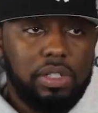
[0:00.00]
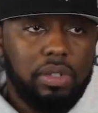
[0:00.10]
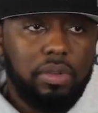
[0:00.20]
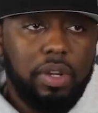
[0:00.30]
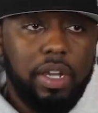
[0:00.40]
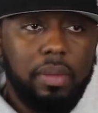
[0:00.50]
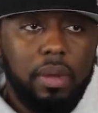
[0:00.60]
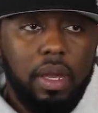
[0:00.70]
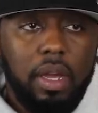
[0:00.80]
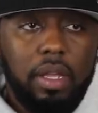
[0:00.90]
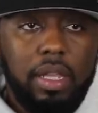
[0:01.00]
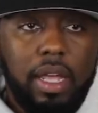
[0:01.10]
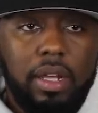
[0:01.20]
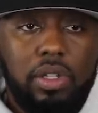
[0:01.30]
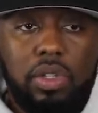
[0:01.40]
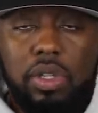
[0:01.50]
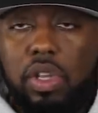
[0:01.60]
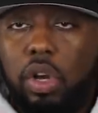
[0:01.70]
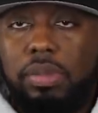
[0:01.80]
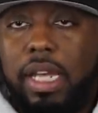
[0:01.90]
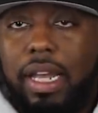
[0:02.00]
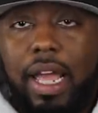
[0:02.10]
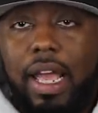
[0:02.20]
Instagram. That you know what I'm saying?